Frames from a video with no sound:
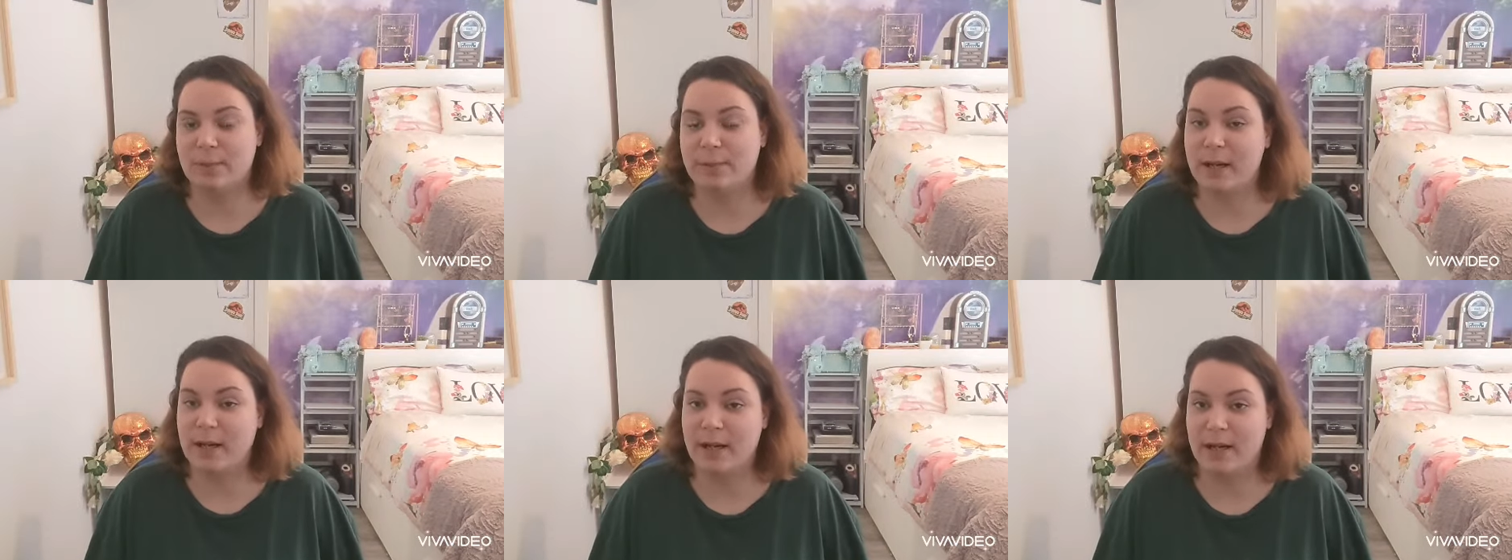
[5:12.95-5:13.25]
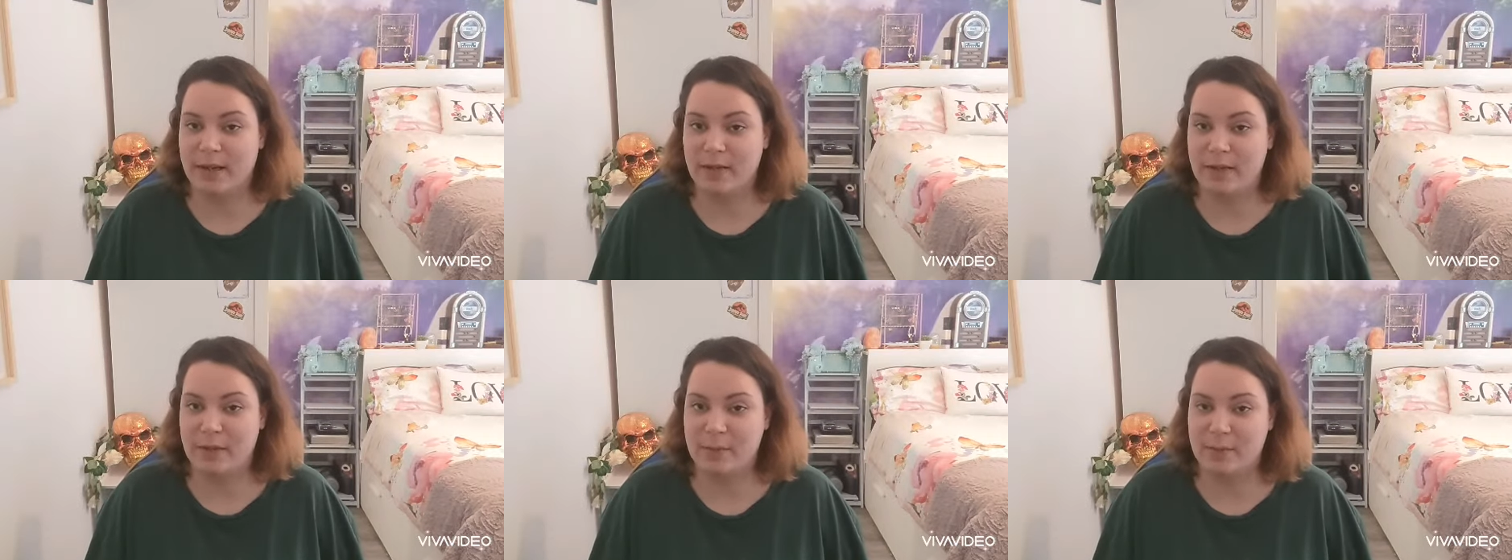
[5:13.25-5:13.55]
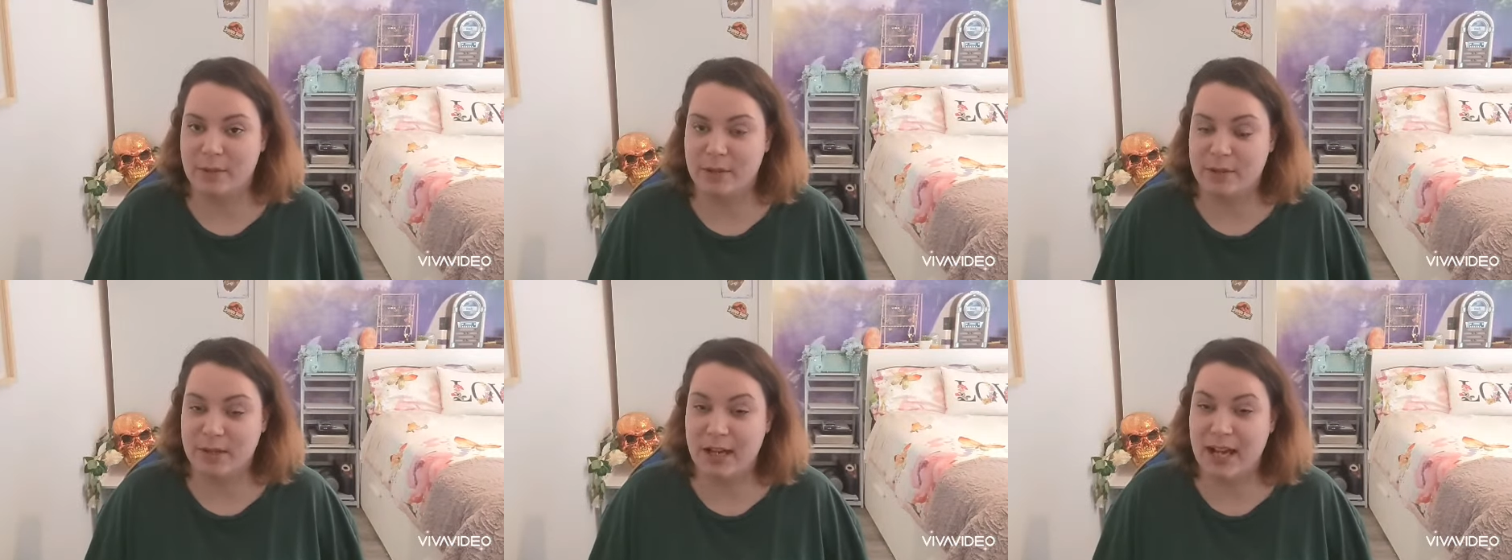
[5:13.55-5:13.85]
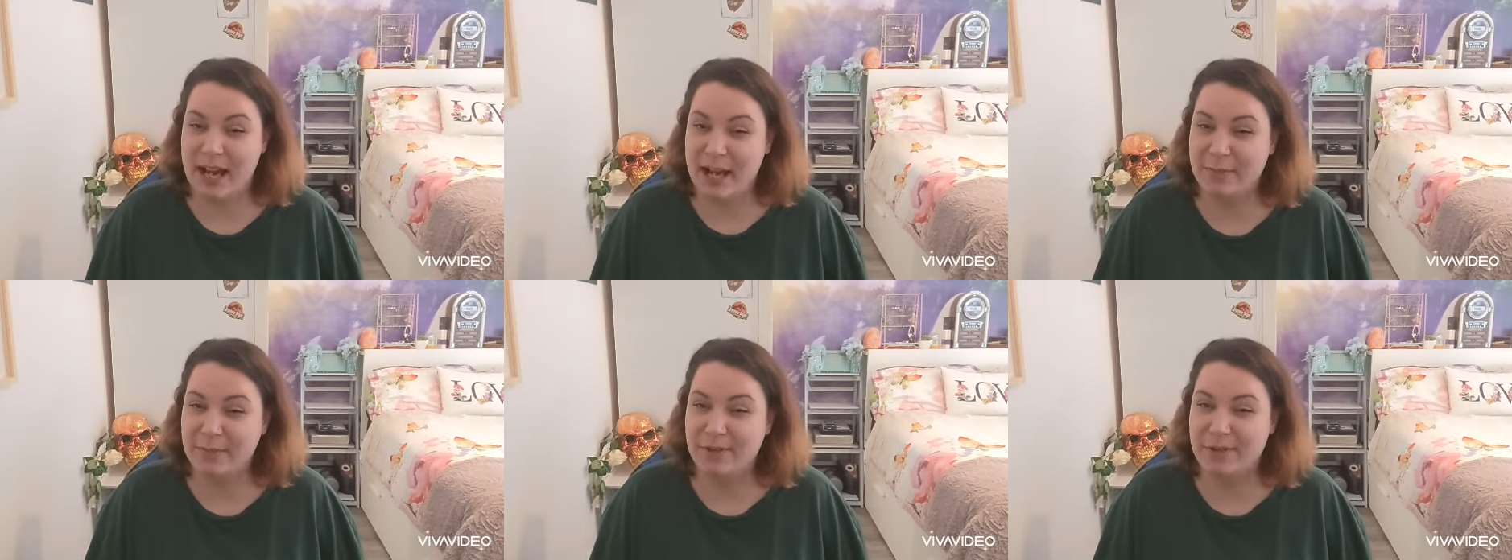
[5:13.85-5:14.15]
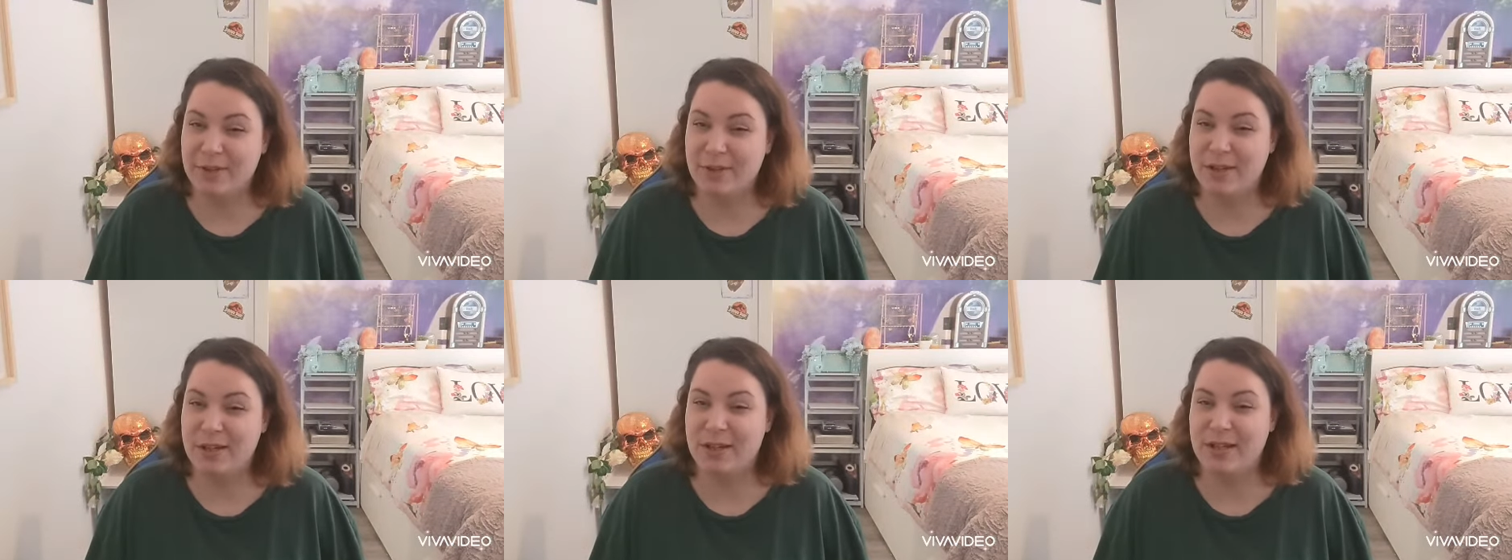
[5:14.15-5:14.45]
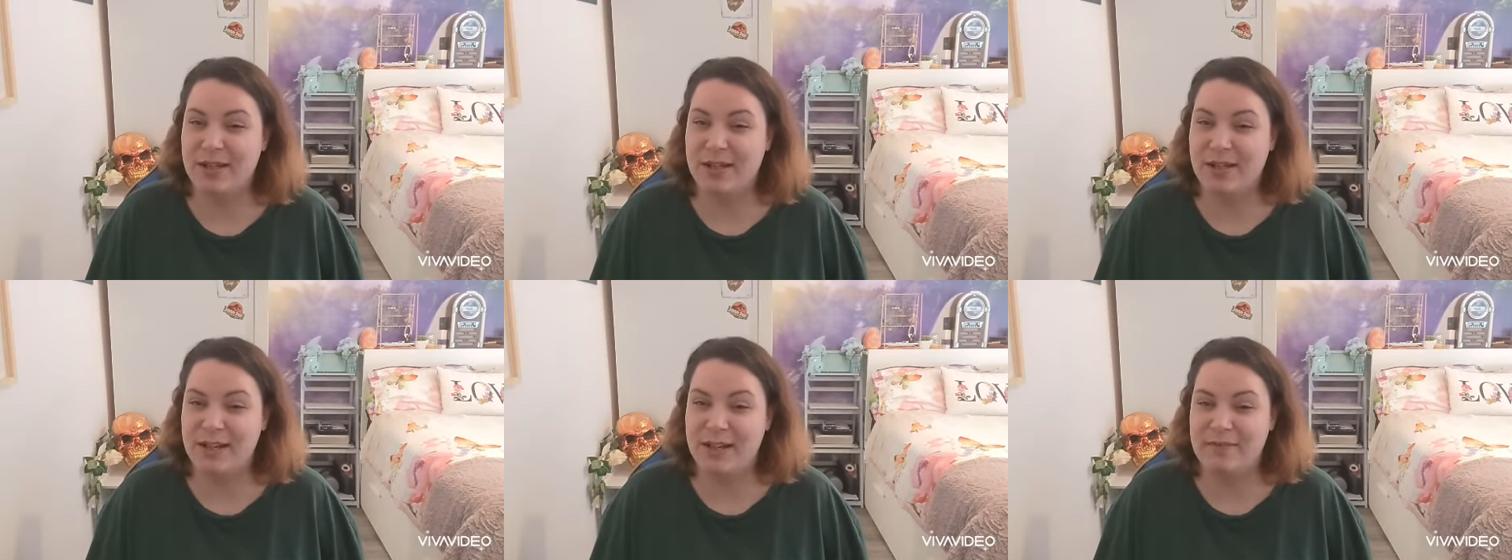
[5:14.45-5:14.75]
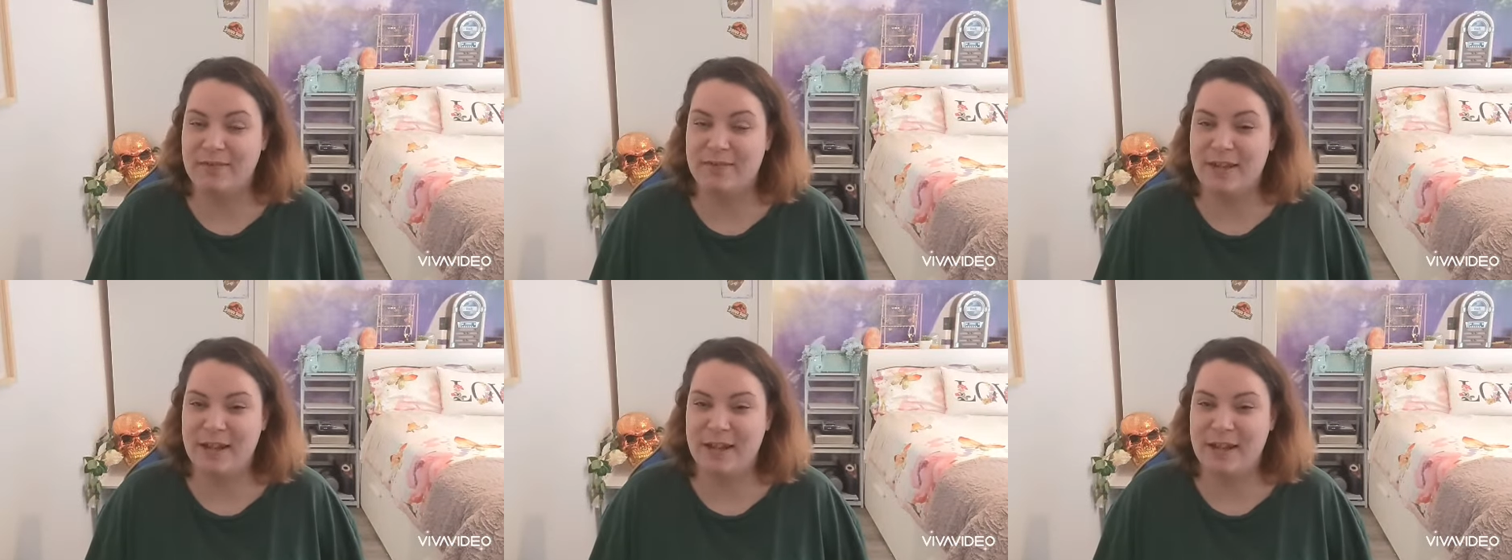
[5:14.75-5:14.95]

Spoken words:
behind them, which I absolutely love.